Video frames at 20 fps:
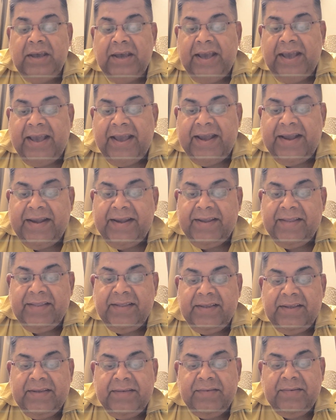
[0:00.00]
And in
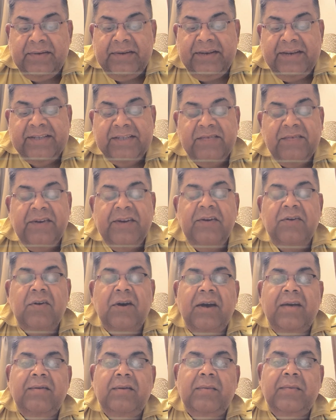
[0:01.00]
the next video,
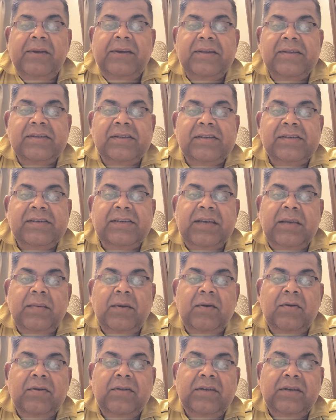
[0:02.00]
I will be discussing
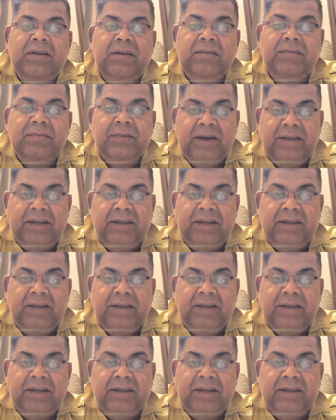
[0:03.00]
about the